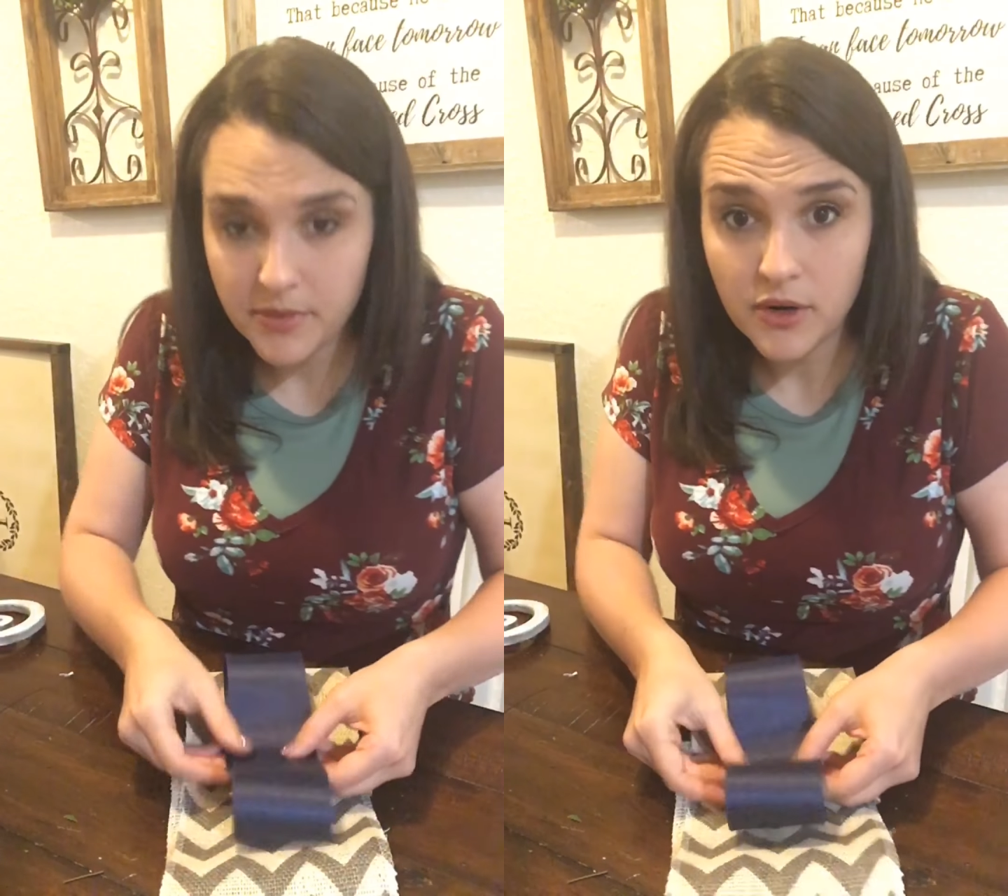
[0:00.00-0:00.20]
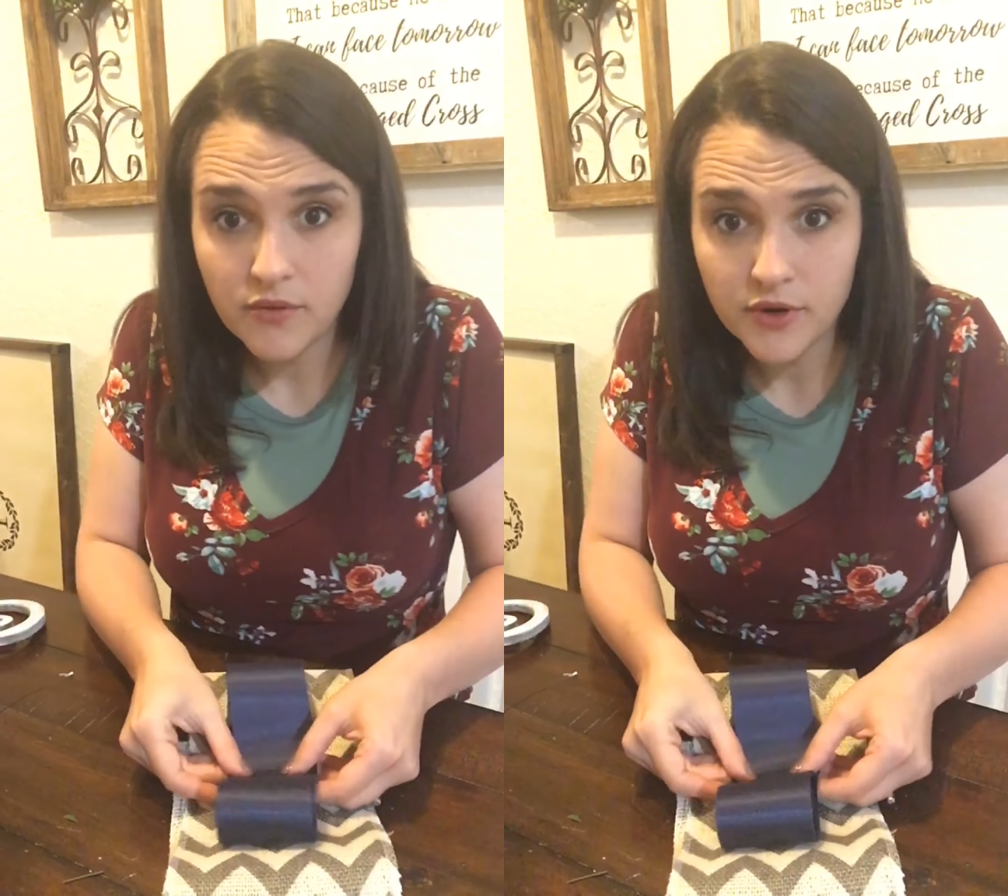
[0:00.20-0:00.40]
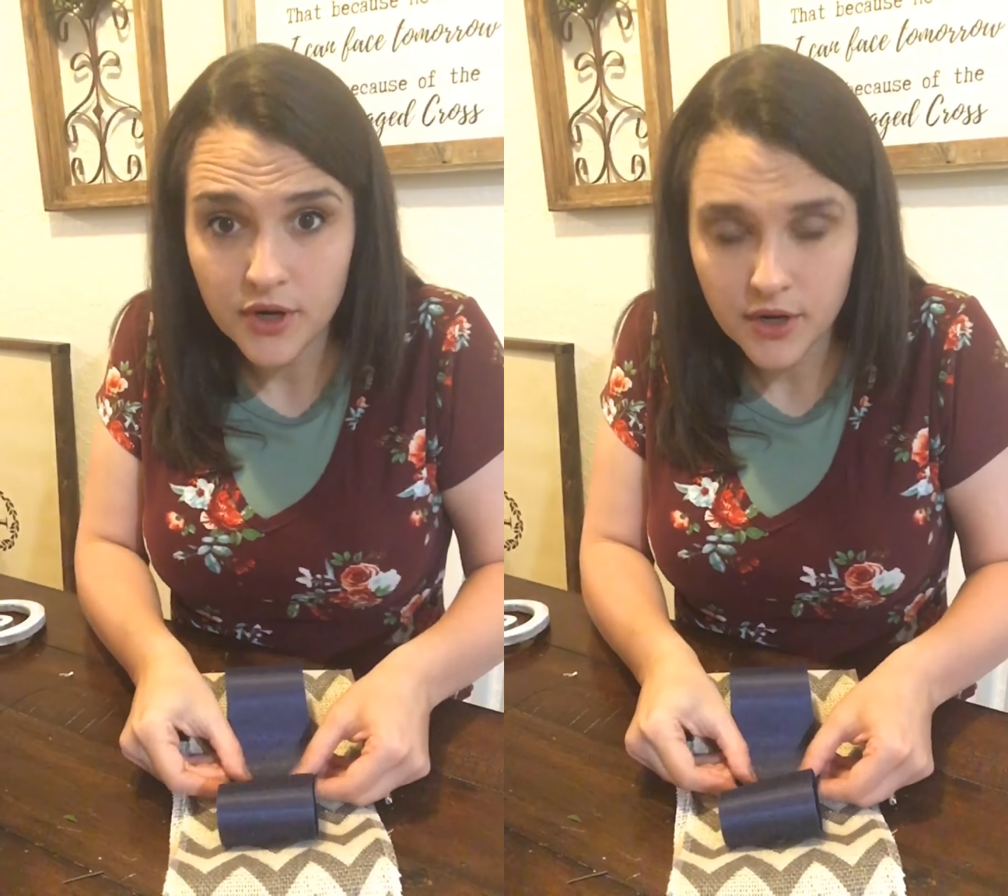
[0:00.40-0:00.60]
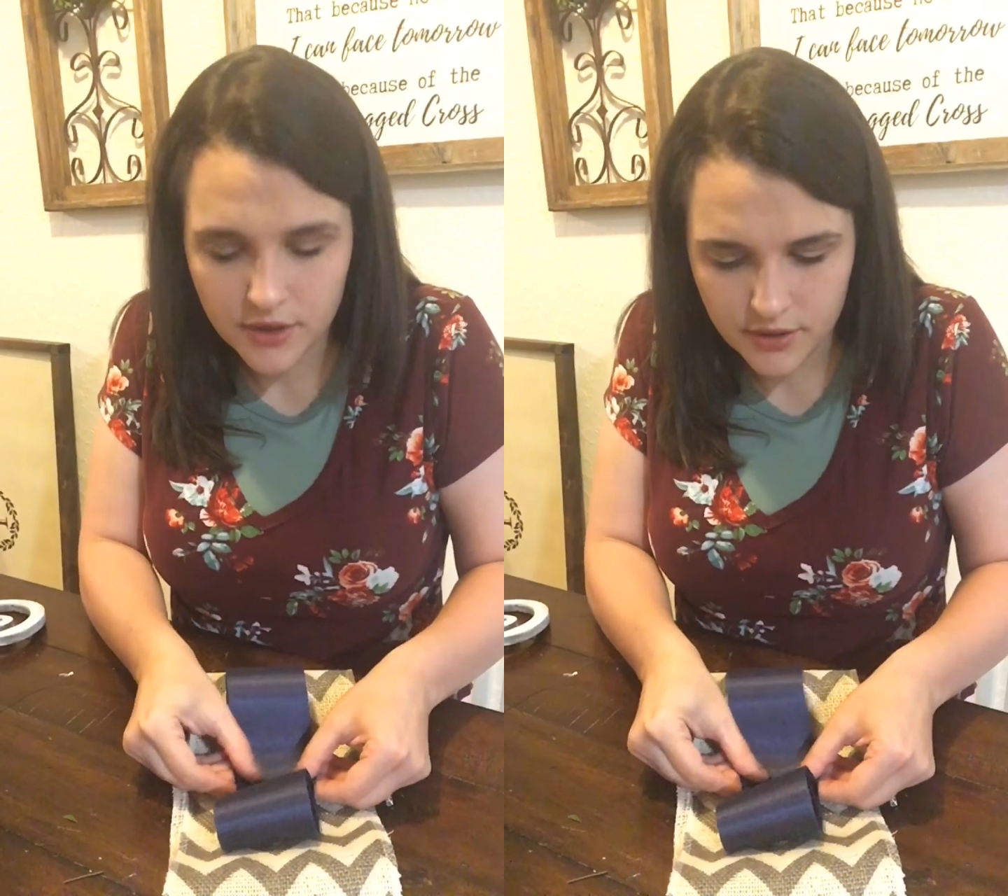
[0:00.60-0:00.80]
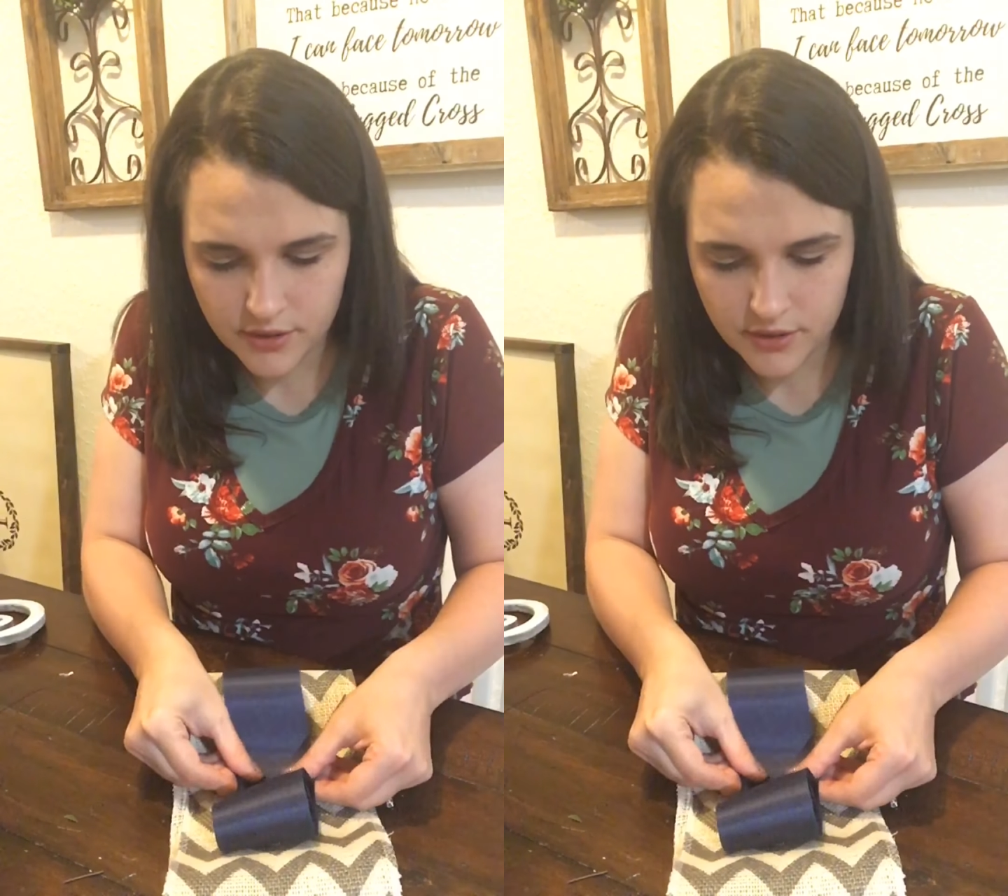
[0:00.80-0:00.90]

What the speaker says: over.